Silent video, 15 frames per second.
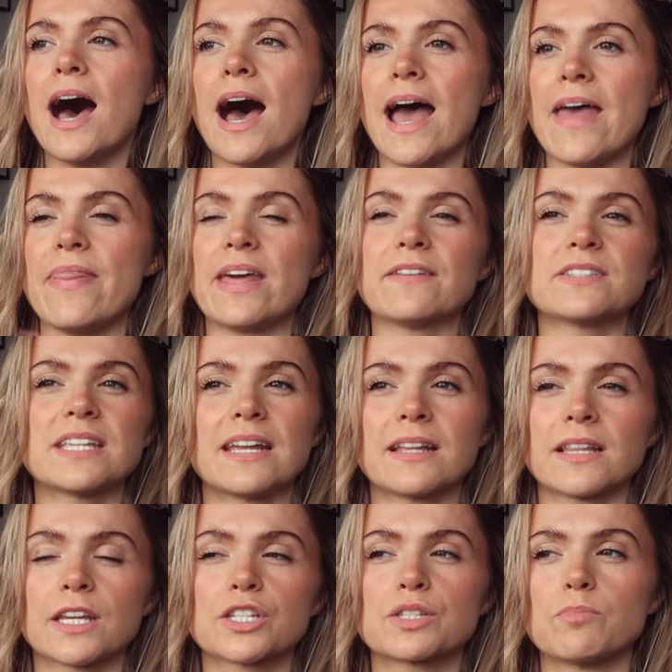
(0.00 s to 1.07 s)
and I've
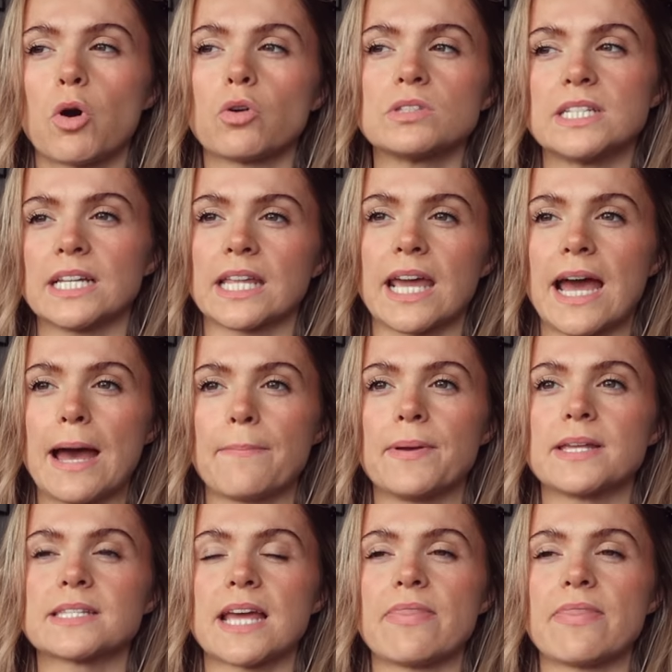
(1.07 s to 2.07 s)
set like small daily habits.